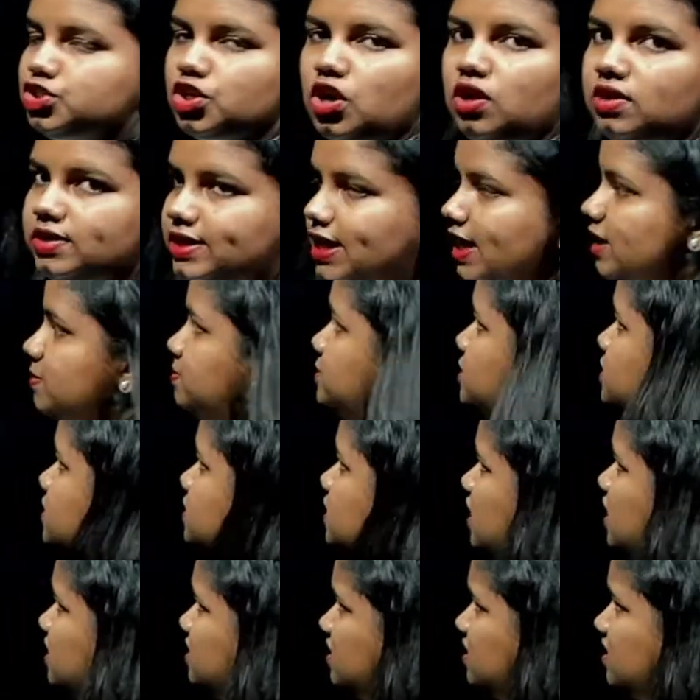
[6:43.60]
all types?
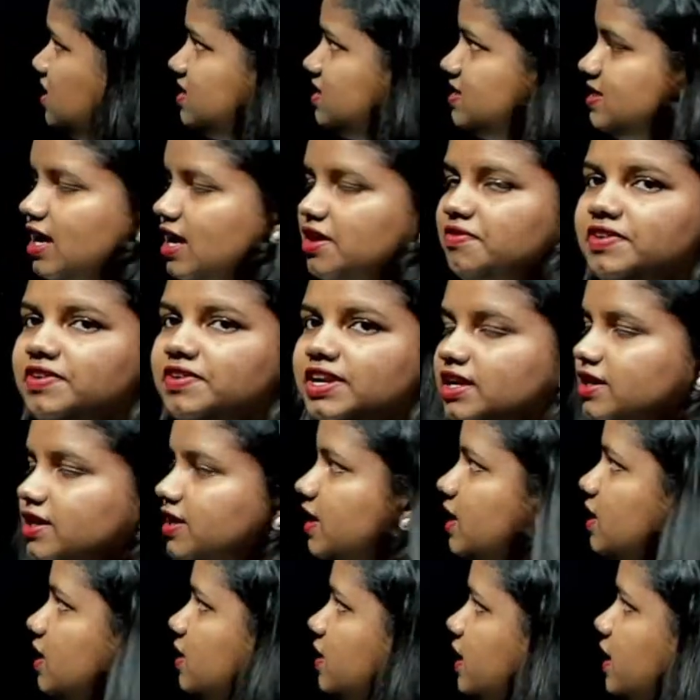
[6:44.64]
I think it's evident
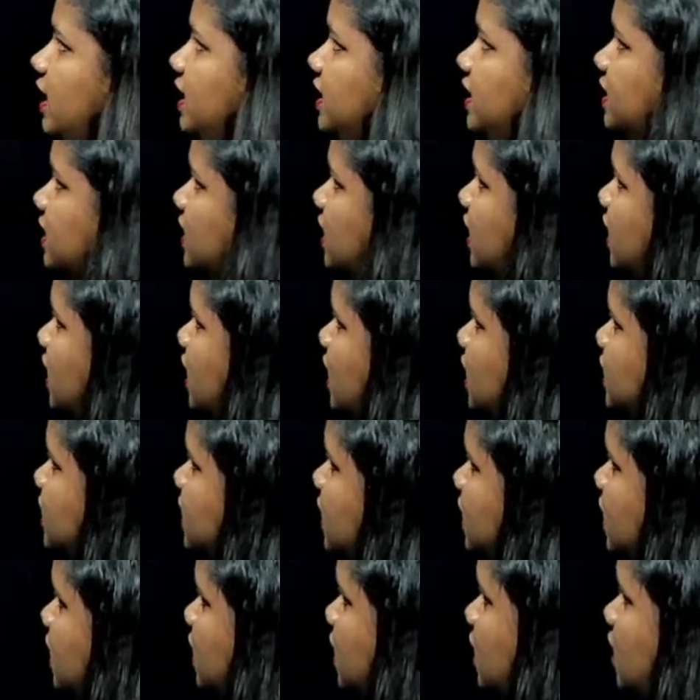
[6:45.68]
here, right?
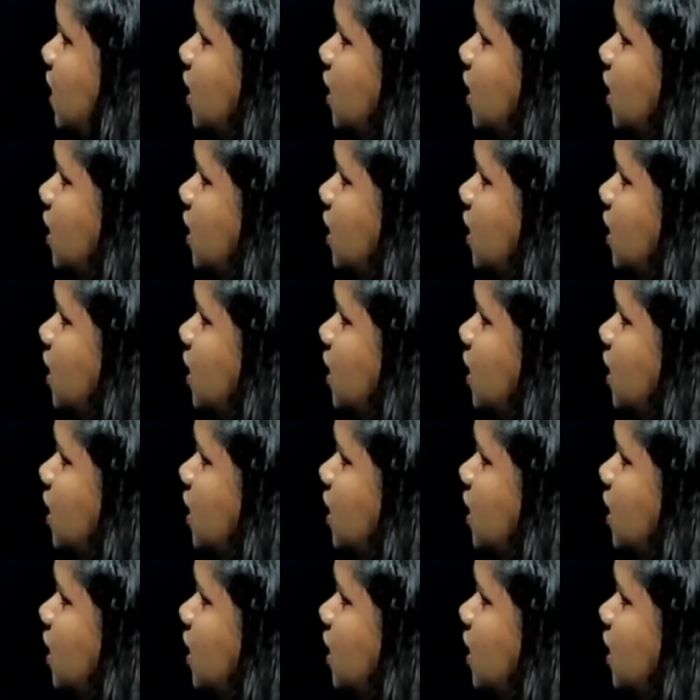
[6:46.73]
The